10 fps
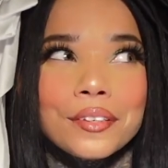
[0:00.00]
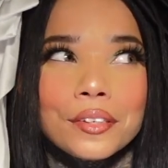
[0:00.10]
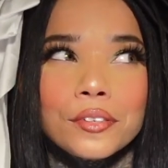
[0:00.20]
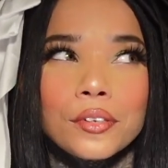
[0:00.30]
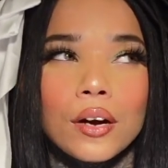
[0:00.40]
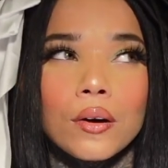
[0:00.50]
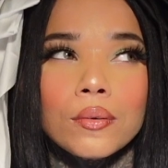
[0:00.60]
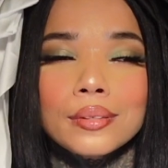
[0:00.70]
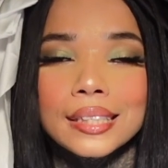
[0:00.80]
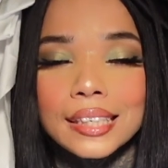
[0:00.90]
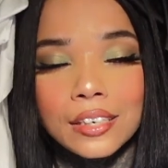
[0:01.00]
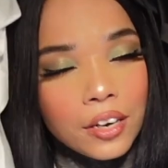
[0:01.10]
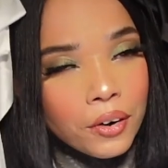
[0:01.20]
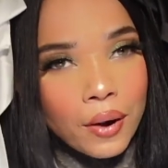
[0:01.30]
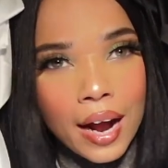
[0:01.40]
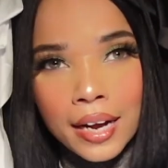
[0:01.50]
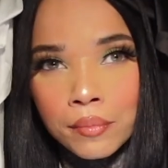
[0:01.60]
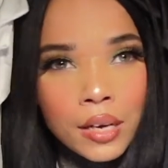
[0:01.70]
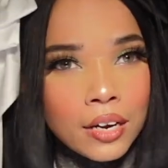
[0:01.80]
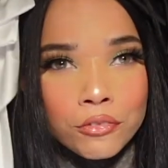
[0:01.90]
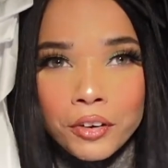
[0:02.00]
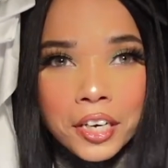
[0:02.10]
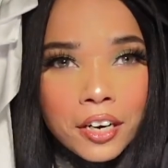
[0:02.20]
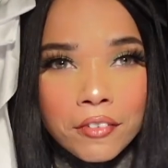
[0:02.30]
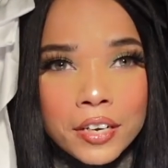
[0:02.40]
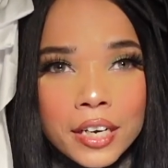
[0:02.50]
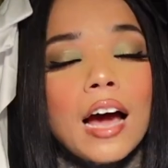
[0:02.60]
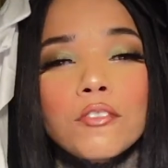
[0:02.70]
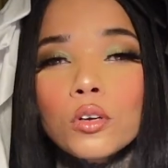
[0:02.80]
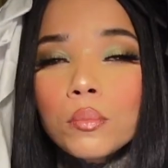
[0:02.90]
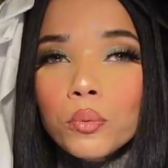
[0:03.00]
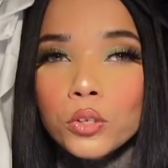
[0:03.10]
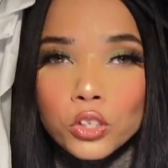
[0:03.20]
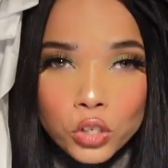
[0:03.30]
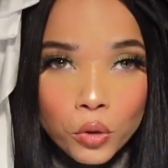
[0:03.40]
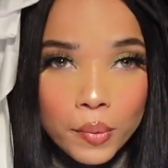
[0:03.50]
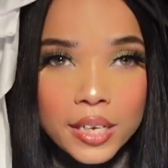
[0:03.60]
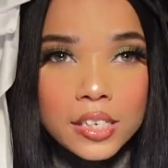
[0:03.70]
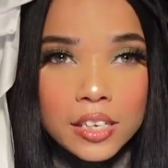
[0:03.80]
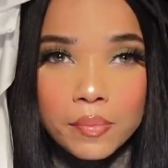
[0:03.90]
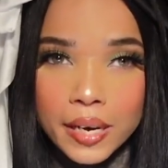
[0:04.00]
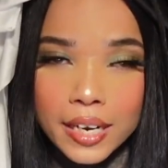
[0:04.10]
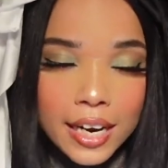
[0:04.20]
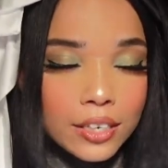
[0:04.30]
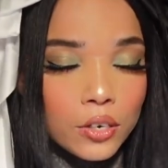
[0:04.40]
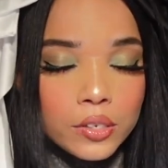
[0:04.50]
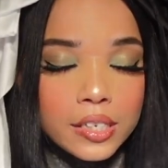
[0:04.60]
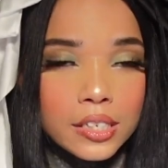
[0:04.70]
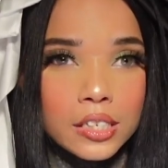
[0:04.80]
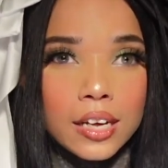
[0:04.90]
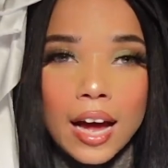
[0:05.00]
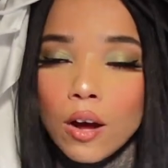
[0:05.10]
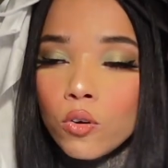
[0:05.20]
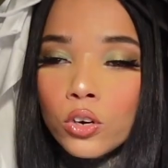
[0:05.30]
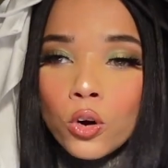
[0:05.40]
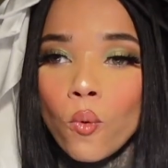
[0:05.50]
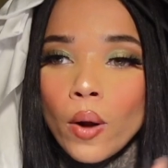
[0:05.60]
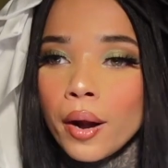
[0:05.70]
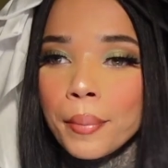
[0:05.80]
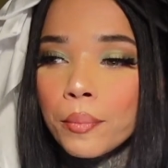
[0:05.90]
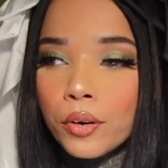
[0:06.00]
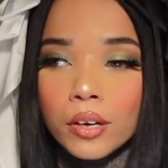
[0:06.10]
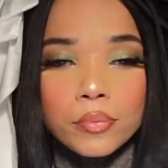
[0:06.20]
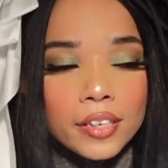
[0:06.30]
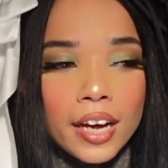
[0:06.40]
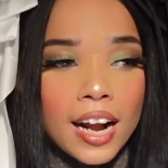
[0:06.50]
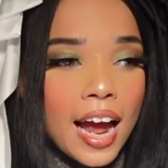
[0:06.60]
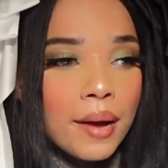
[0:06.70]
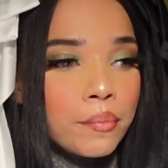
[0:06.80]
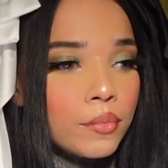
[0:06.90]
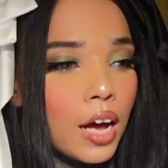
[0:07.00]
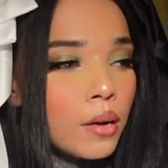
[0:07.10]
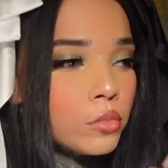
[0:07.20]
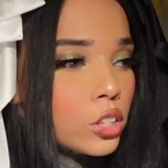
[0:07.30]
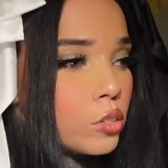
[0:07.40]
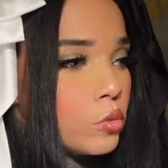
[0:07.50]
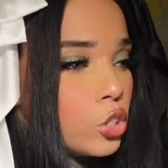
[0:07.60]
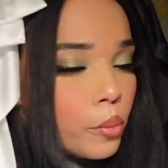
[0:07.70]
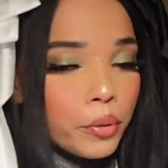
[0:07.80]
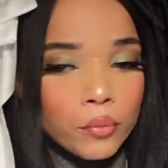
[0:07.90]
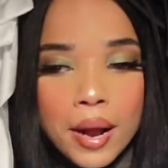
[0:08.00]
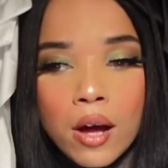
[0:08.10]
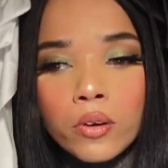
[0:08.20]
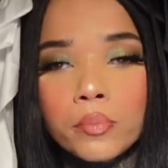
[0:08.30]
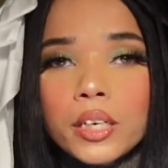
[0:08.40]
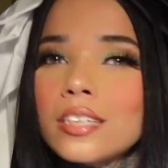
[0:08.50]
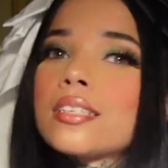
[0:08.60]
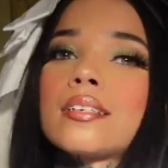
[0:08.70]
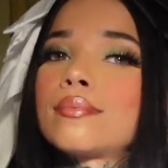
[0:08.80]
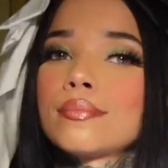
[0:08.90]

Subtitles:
So no, I am not afraid of it. I've only been with 2 men since my diagnosis. I don't know where people keep saying I'm just jumping around, because